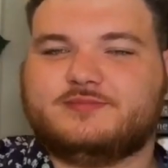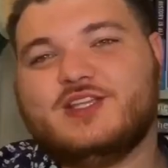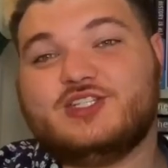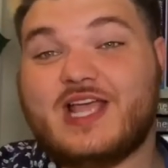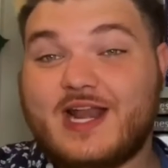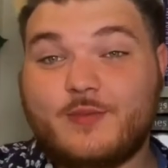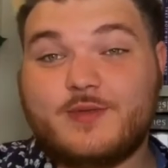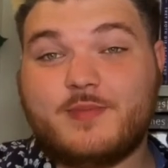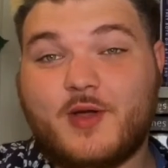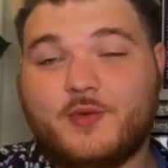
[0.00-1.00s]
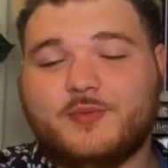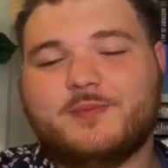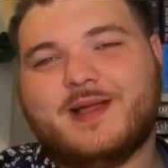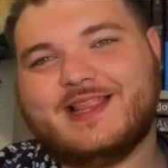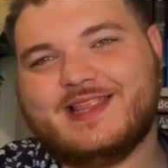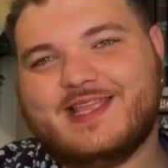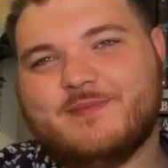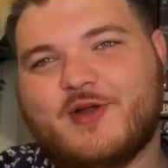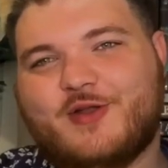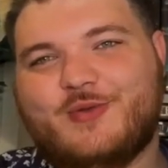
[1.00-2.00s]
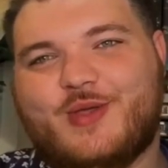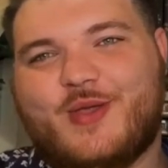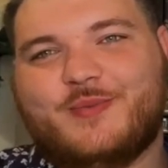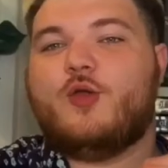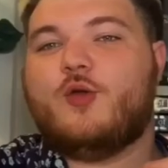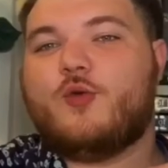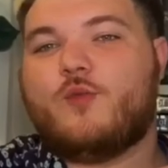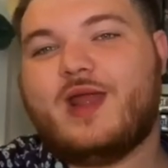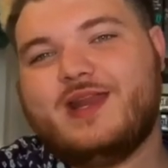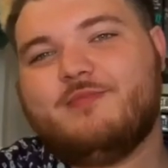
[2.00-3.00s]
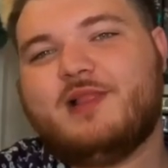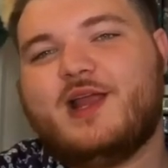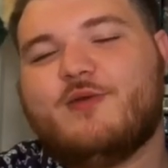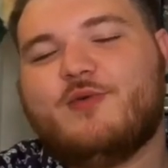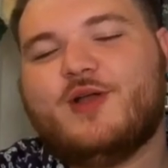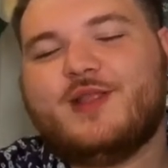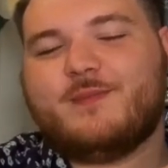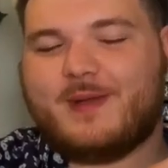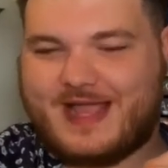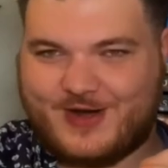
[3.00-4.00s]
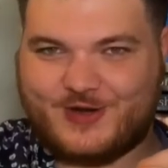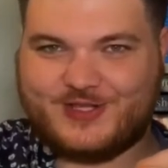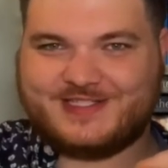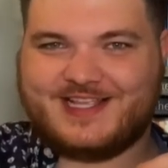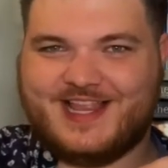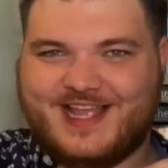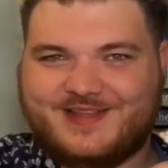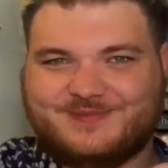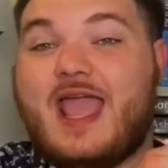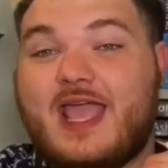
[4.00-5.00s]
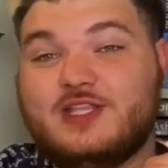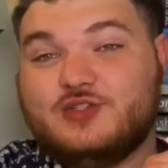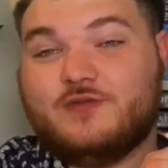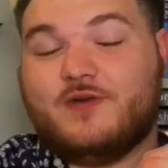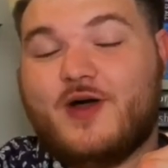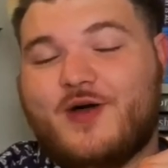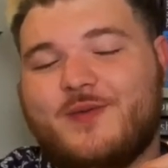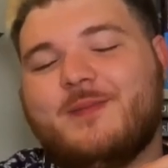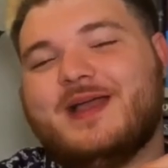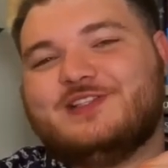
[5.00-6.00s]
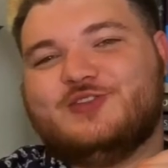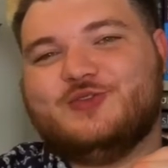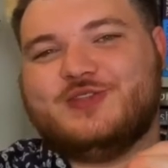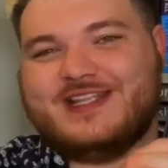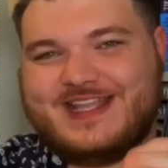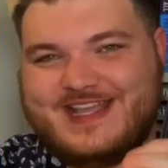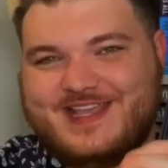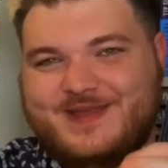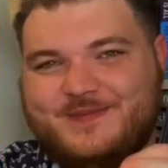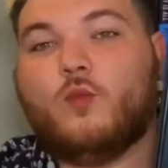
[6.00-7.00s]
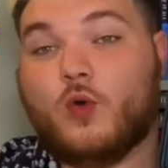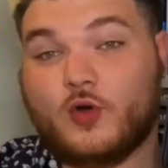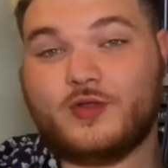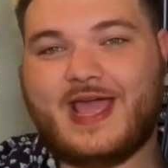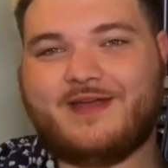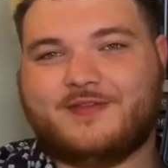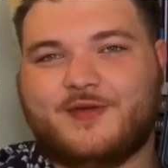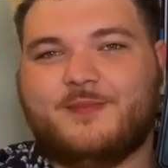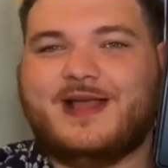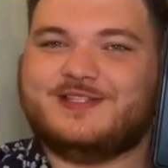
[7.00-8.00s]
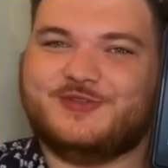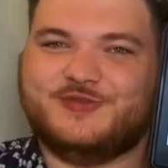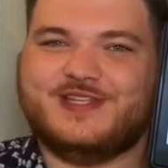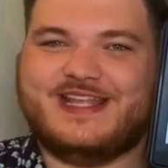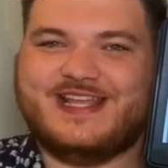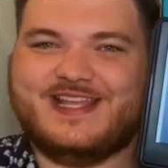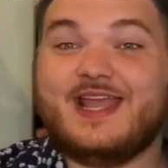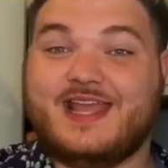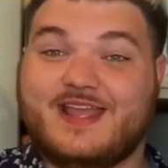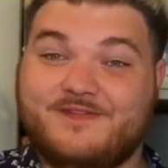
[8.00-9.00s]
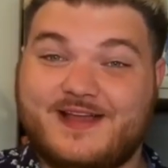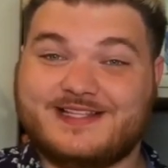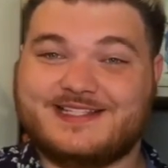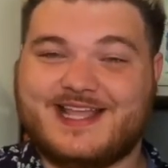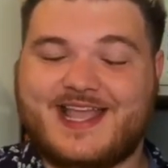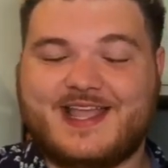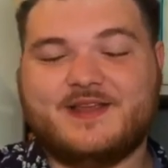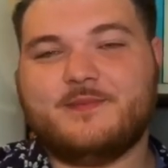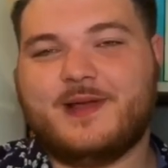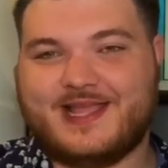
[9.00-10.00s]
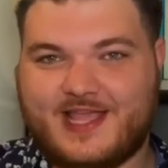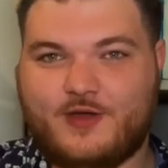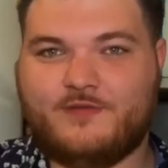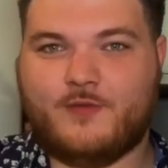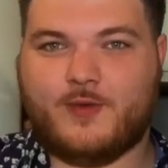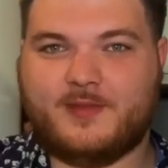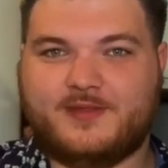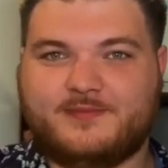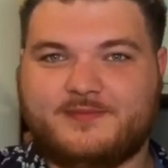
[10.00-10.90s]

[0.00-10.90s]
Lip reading: Shadow and Bone by Leigh Bardugo. Ready Player One by Ernest Cline. Angel Fall by Susan E. World After by Susan E. If I Stay by Gail Forman.